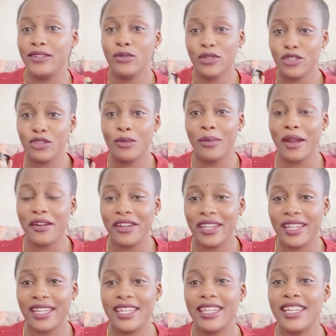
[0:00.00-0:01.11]
When you're married
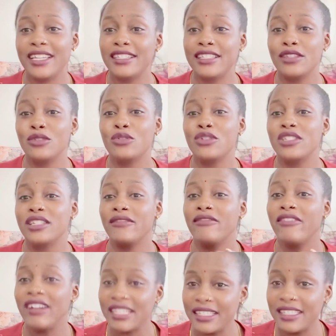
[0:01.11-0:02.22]
in India, sindoor is the
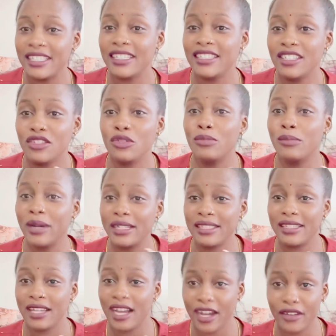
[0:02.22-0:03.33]
first thing that you
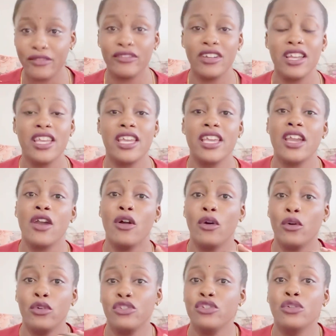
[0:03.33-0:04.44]
must have
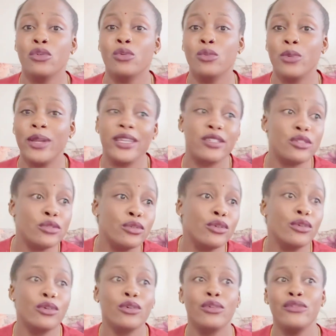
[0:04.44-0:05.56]
on your way to
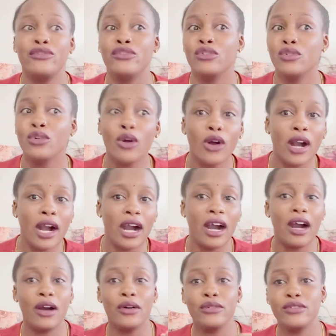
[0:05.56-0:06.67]
go. If you go
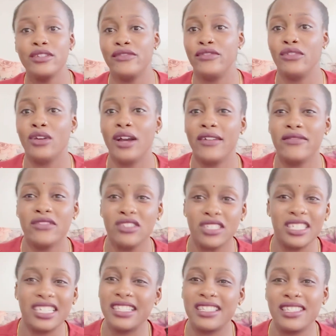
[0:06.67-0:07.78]
out, if you
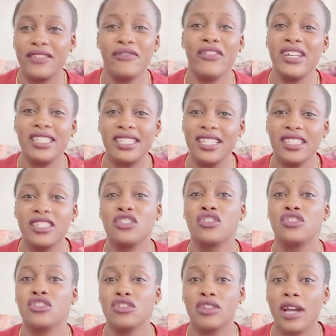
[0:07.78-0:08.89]
have, just the first thing that you
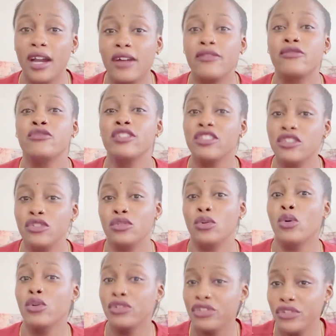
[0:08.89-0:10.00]
should have with
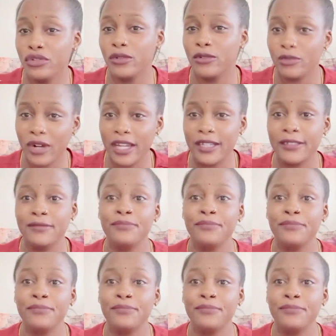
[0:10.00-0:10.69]
you, on you, right?